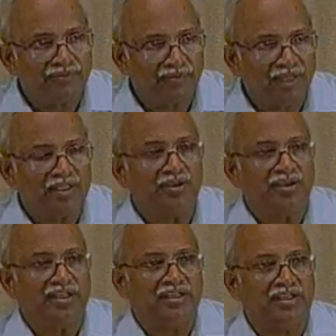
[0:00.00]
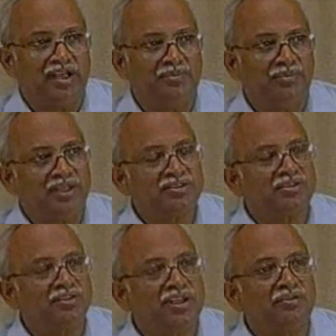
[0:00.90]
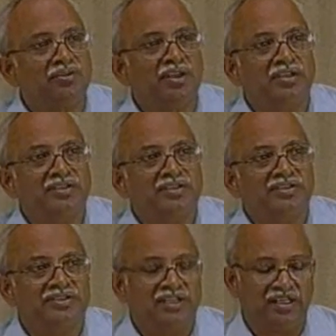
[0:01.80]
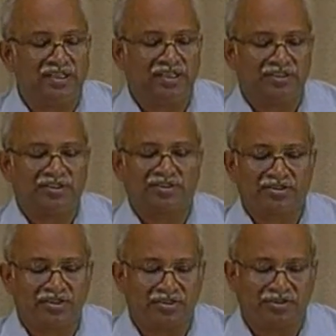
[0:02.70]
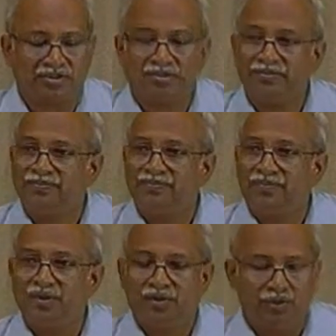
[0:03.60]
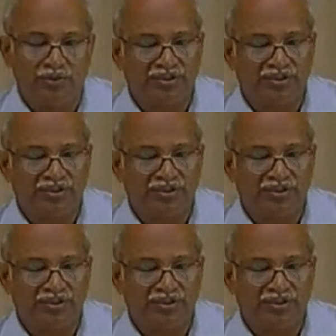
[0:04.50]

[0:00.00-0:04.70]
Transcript: failure area, and based on that we can say that this structure which